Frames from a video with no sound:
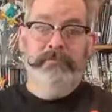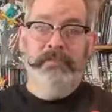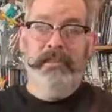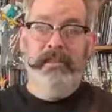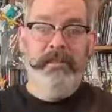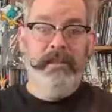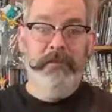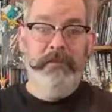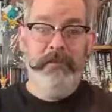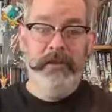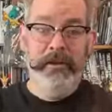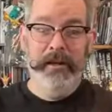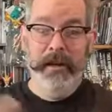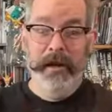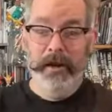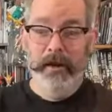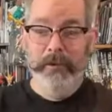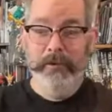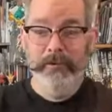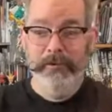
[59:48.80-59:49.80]
You never
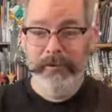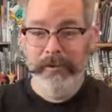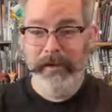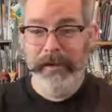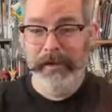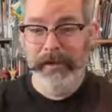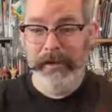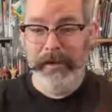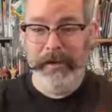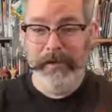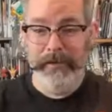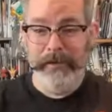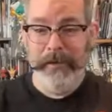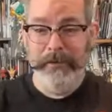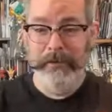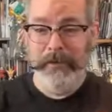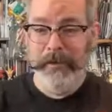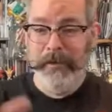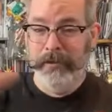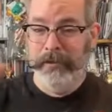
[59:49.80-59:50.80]
know. Yeah, yeah. You
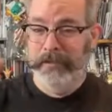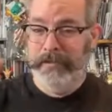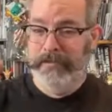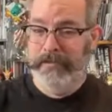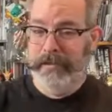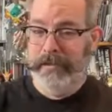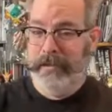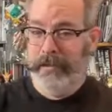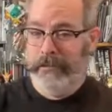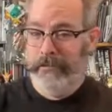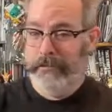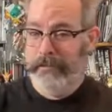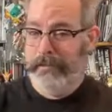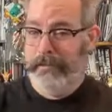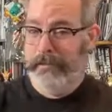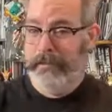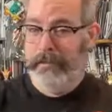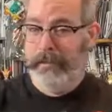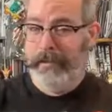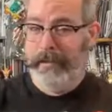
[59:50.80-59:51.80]
never know.
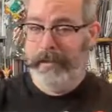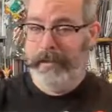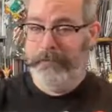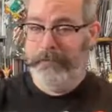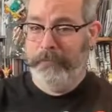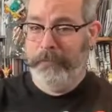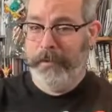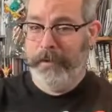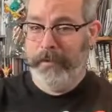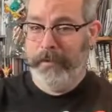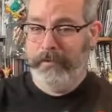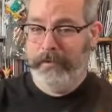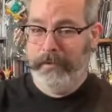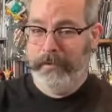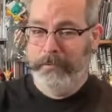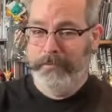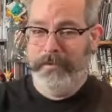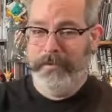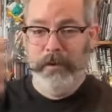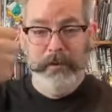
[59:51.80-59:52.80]
You know, halfway
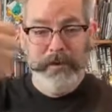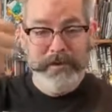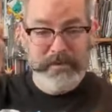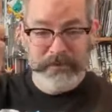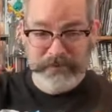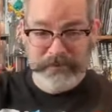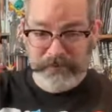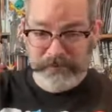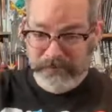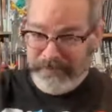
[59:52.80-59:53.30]
thumbs. No, it's